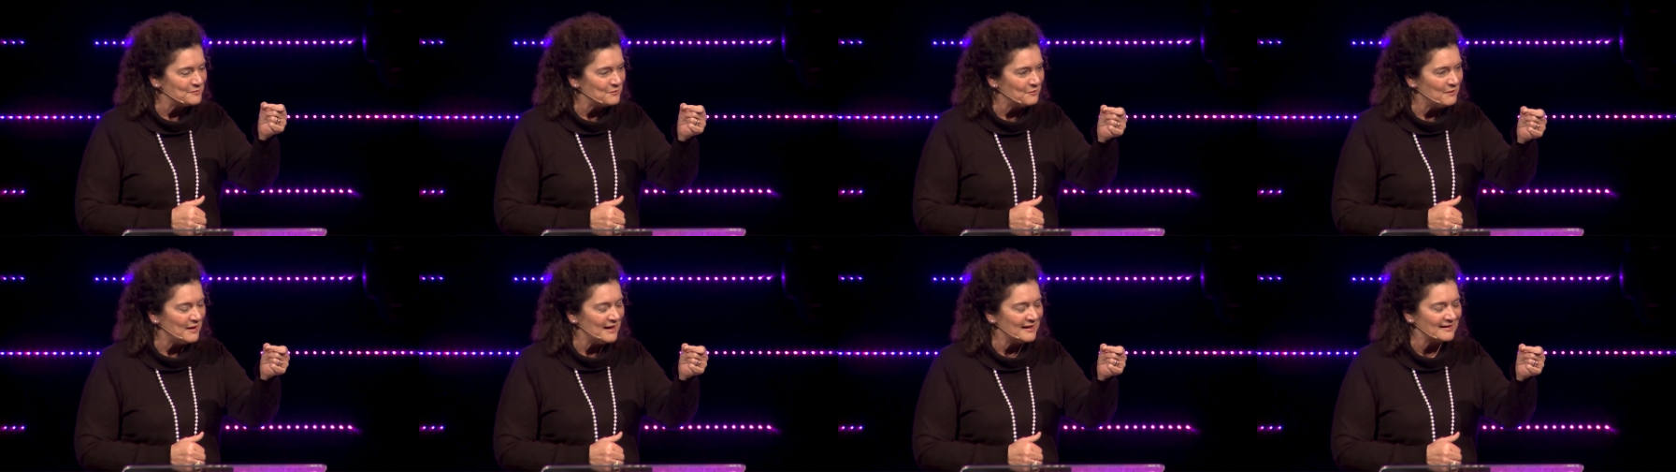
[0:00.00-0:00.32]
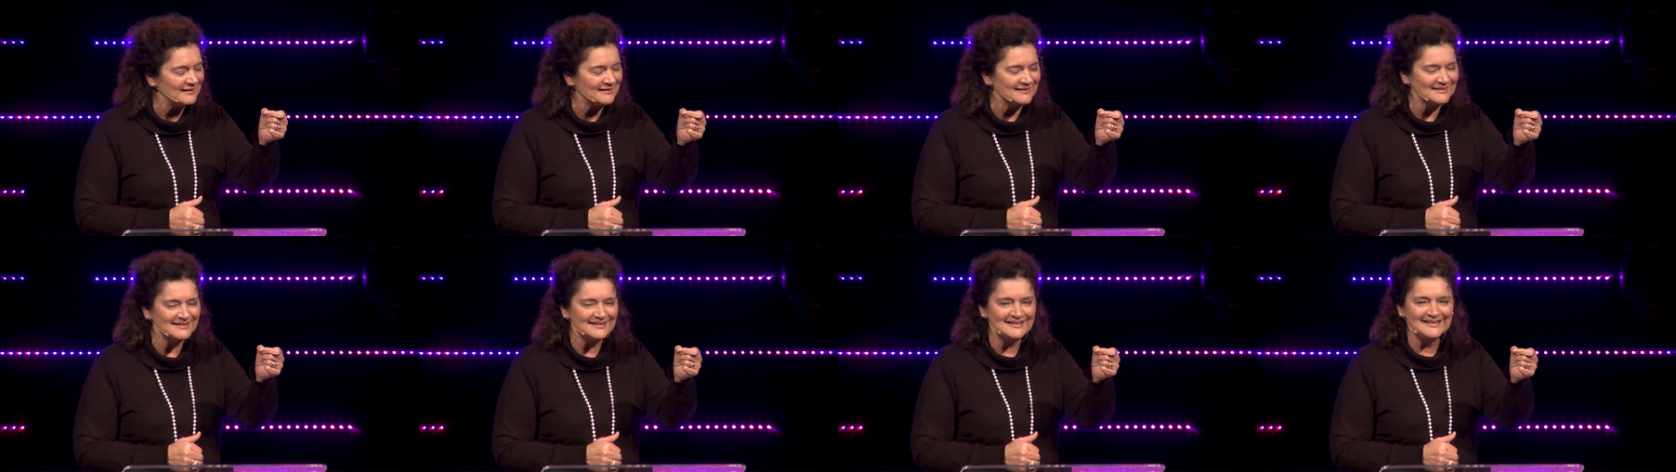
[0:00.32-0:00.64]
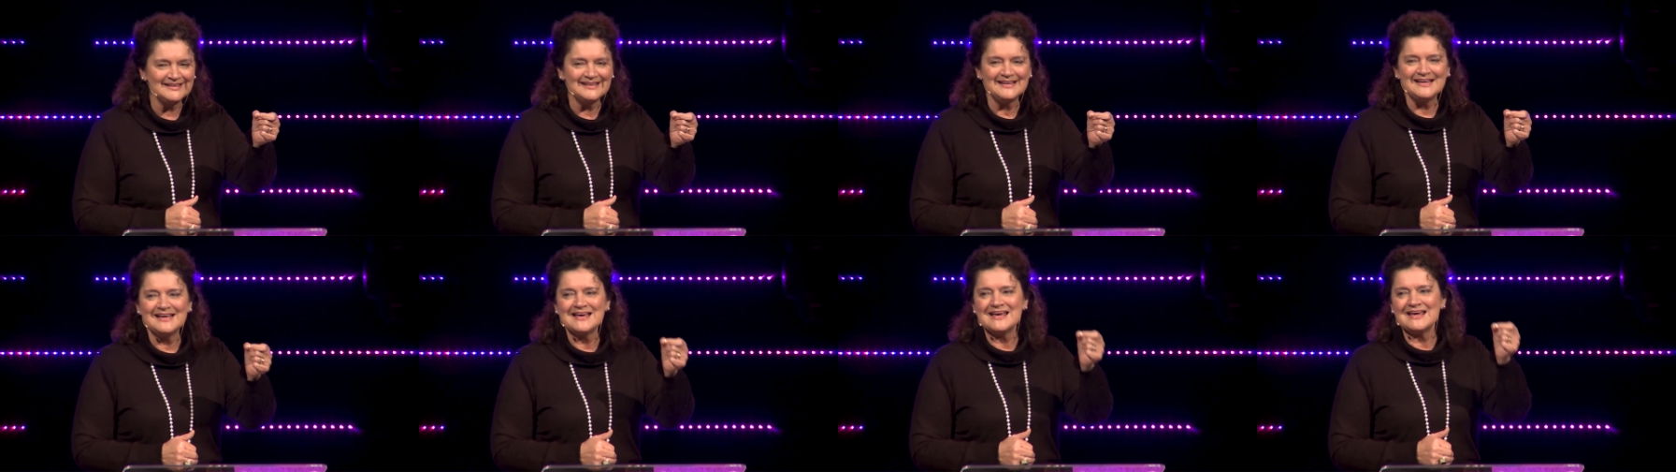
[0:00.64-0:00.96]
well,
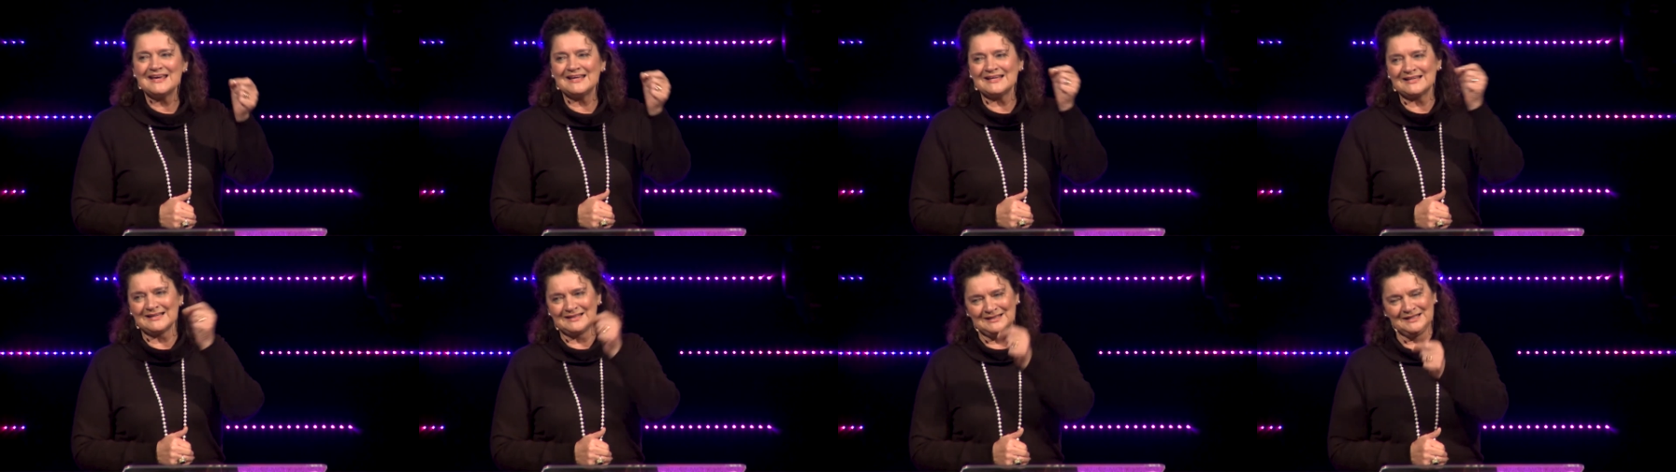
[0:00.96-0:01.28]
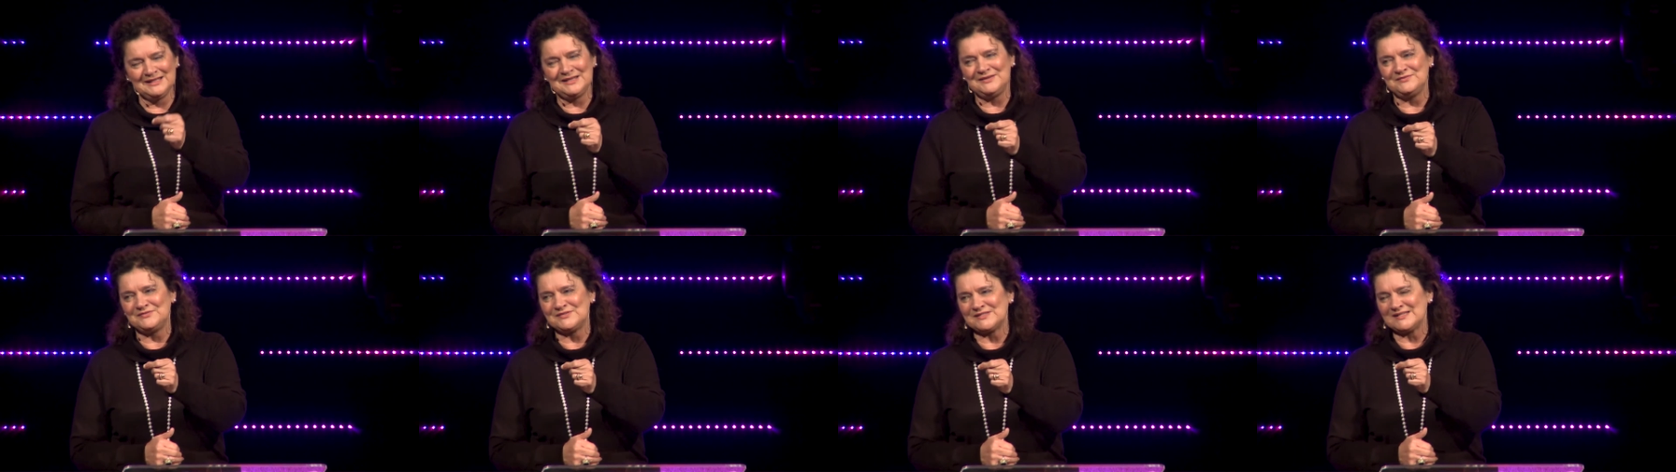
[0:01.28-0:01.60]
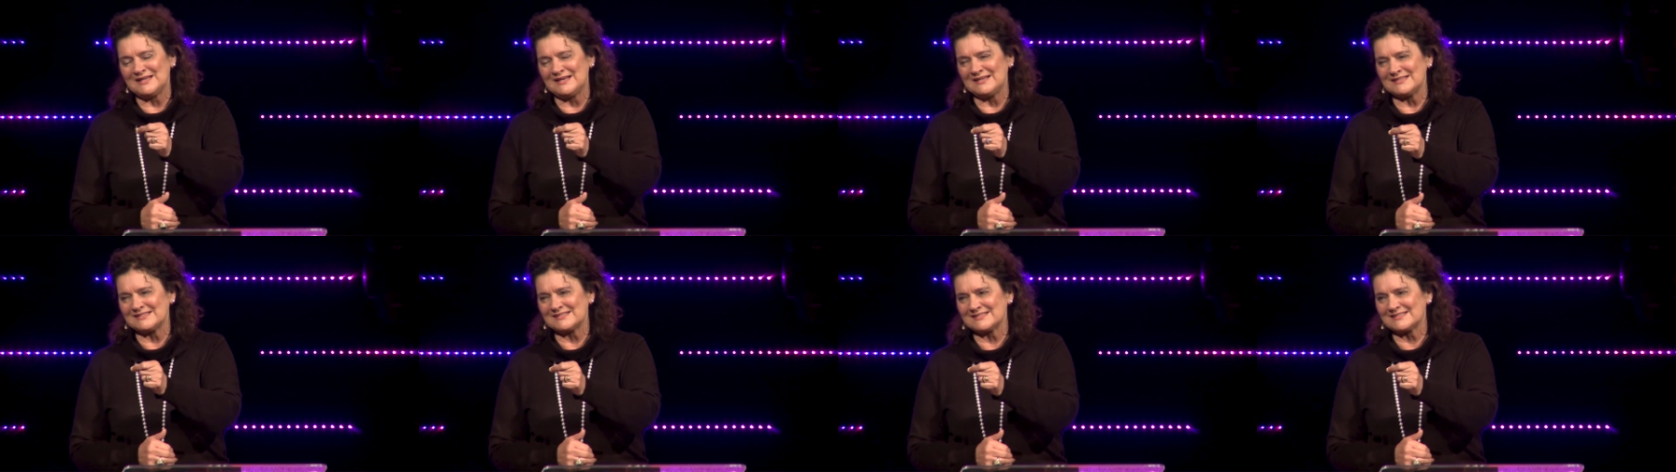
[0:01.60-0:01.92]
it leaves
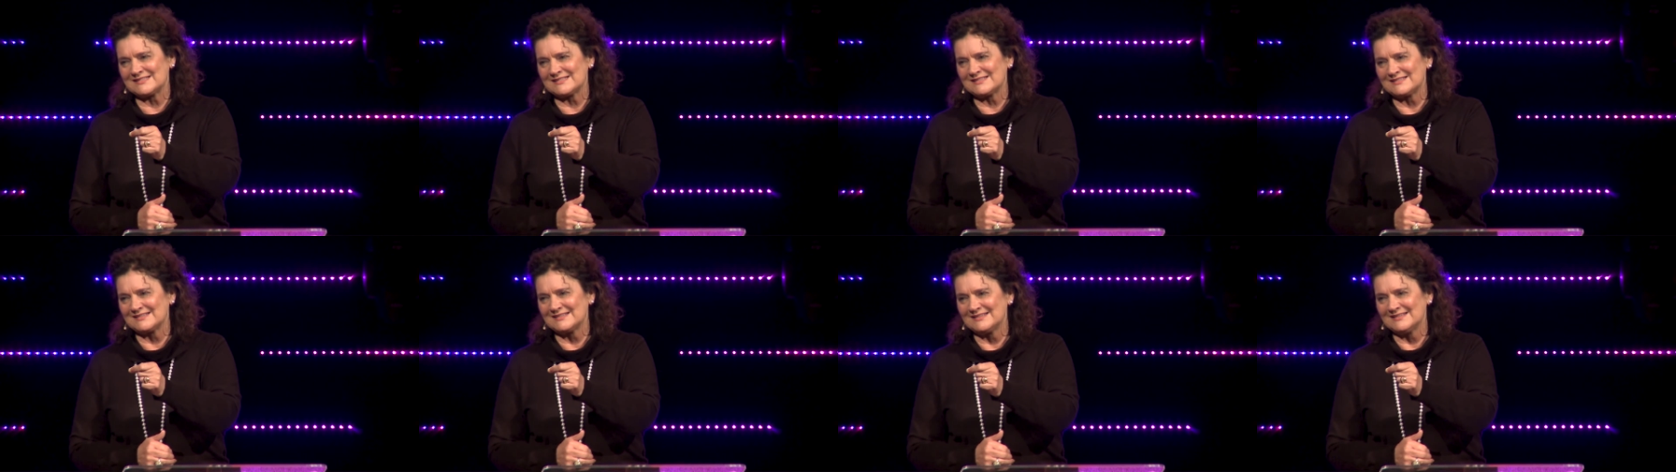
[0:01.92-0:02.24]
us